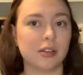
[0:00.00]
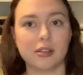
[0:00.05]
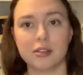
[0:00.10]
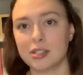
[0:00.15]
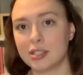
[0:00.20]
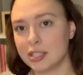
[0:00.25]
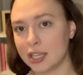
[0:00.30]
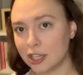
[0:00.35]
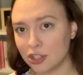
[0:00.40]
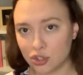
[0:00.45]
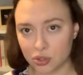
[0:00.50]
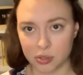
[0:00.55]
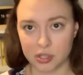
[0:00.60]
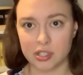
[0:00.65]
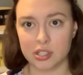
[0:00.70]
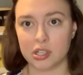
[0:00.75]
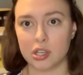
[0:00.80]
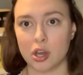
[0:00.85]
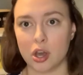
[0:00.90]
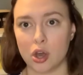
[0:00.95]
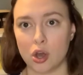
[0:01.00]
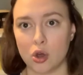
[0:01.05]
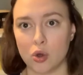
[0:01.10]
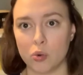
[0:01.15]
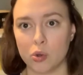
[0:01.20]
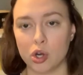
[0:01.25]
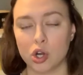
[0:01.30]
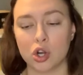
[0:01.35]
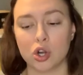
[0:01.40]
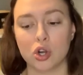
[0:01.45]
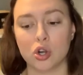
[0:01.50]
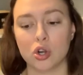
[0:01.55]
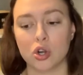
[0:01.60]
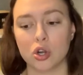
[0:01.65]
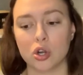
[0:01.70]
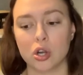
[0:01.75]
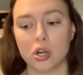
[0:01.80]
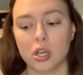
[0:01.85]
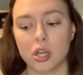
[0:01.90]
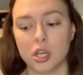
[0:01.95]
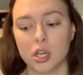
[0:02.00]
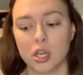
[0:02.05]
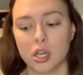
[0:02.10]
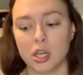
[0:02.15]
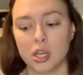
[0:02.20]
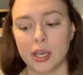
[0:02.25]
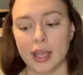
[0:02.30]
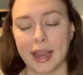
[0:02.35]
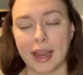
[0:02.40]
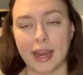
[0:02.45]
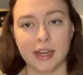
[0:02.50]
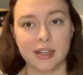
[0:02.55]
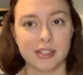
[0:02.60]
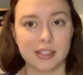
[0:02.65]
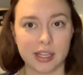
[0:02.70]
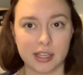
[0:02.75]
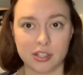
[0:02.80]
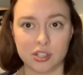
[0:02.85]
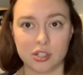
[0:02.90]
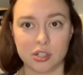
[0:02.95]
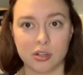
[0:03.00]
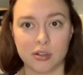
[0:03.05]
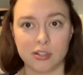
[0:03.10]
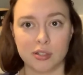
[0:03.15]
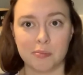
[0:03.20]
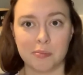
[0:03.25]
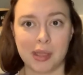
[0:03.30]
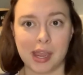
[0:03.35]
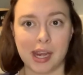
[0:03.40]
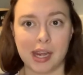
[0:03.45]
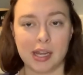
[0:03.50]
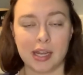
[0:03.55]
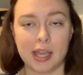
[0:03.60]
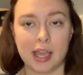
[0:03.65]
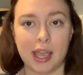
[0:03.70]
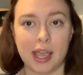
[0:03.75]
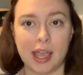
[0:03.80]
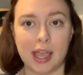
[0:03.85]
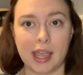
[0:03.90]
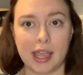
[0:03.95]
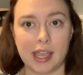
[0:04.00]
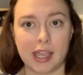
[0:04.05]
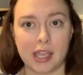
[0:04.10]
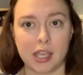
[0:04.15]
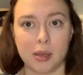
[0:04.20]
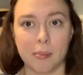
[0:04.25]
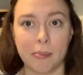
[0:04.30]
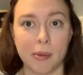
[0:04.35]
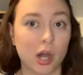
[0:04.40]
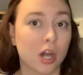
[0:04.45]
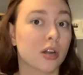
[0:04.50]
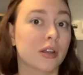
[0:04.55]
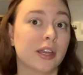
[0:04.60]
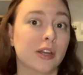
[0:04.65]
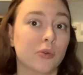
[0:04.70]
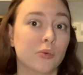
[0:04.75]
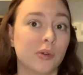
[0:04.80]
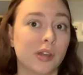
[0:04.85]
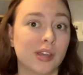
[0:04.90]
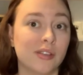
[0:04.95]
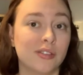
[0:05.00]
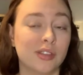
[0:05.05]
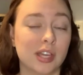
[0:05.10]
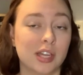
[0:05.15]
centuries ago her ancestors made a bargain with.